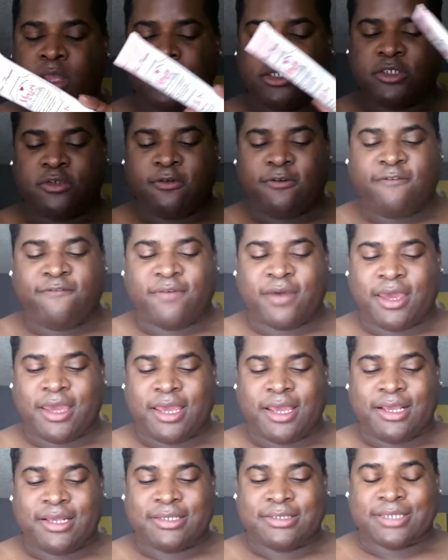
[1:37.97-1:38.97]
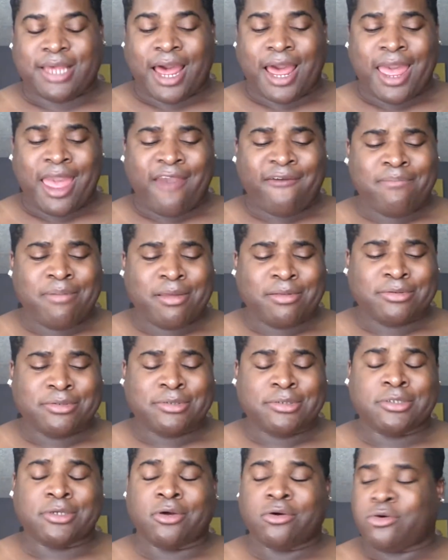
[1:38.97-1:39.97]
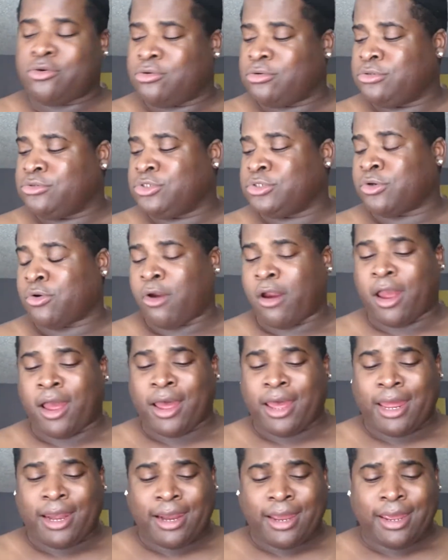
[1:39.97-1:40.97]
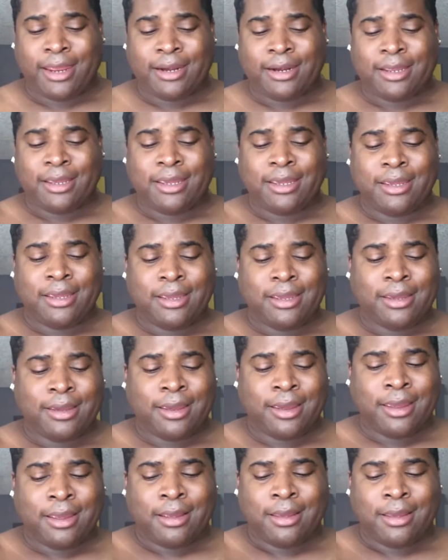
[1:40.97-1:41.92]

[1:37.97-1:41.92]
Too Faced. I have been so dry lately.